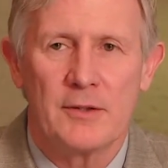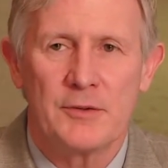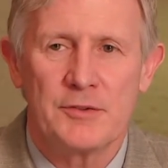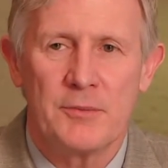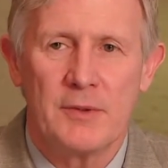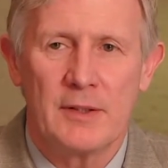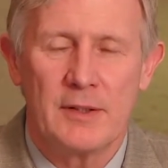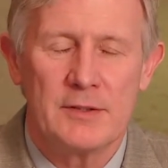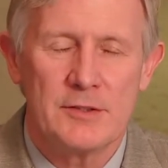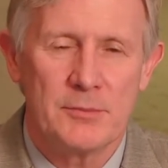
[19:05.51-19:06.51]
or something
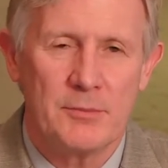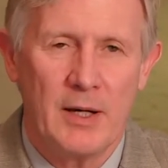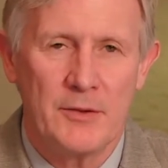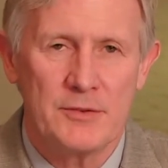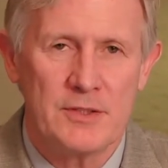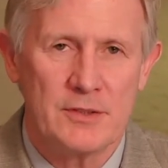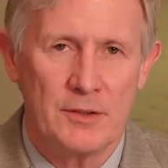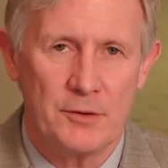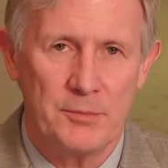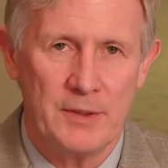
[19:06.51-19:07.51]
that just bothers us a
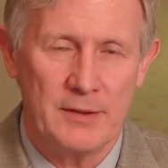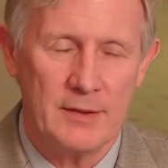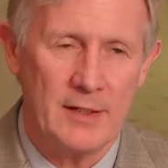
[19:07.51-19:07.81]
little bit,